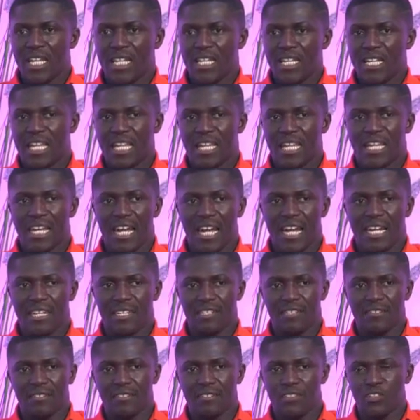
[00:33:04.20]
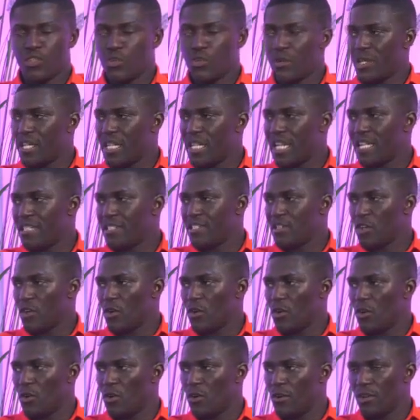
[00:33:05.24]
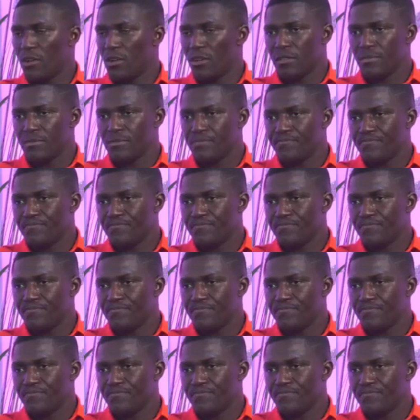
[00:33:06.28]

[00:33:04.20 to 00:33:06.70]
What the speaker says: they can urinate or